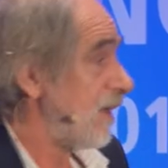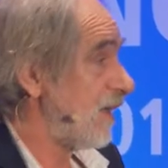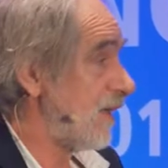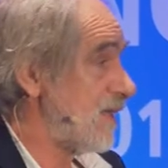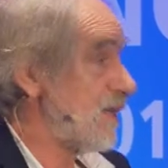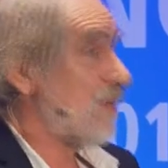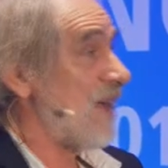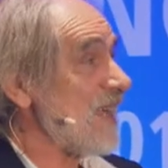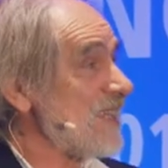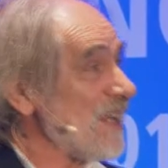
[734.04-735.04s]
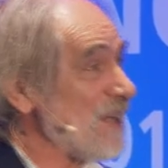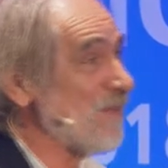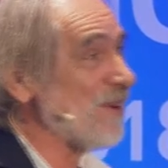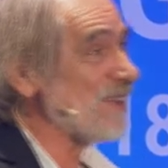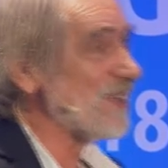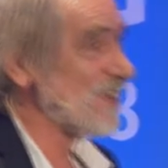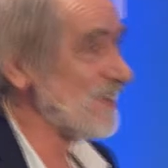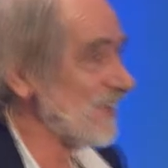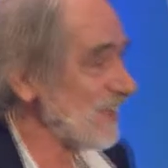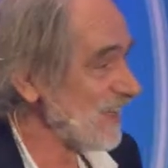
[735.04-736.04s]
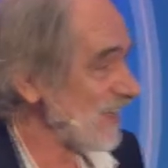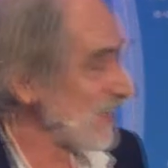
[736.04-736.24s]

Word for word: uh, surprisingly positive uh,